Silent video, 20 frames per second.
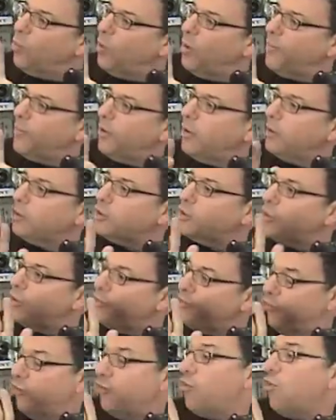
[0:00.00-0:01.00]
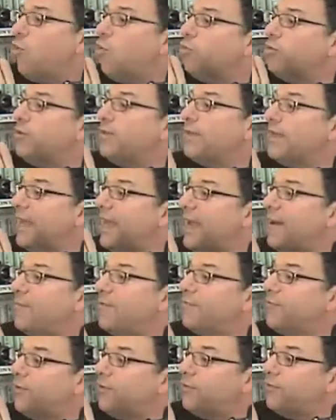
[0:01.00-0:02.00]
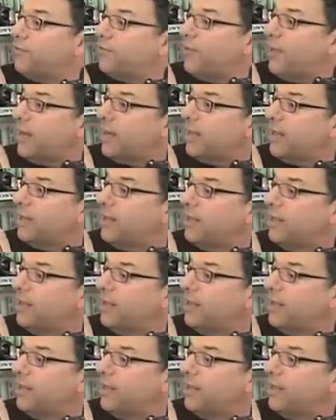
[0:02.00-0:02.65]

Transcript: 1 bar, it shows that you're holding the camera very steady.